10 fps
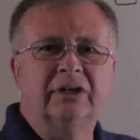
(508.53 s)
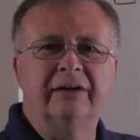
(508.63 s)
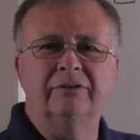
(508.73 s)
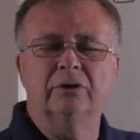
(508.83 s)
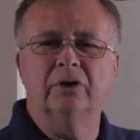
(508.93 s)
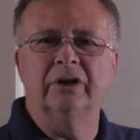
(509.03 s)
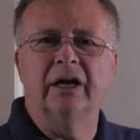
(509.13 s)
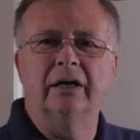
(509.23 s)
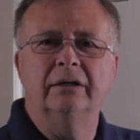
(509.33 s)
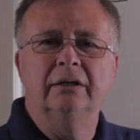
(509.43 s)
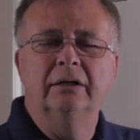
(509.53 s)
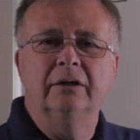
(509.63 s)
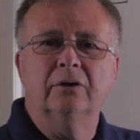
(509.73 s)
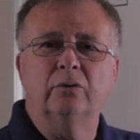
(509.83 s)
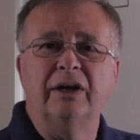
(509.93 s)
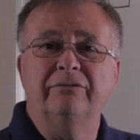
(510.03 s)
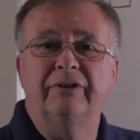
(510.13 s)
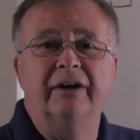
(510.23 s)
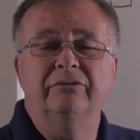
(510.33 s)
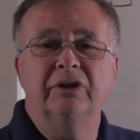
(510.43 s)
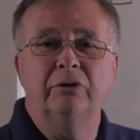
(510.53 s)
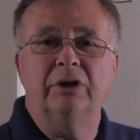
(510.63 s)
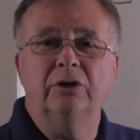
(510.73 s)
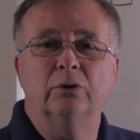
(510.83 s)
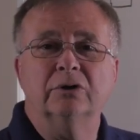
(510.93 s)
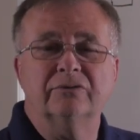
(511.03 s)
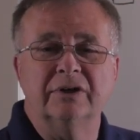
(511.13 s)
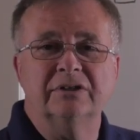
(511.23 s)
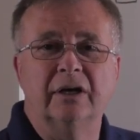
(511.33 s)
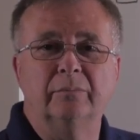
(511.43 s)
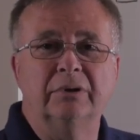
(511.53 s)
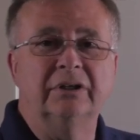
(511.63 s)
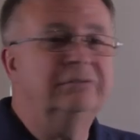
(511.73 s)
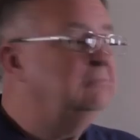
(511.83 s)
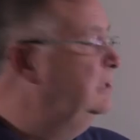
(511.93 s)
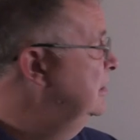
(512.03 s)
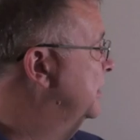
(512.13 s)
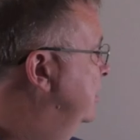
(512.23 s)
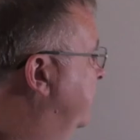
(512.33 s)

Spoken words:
have a look on our grade 5 theory course, for example, and learn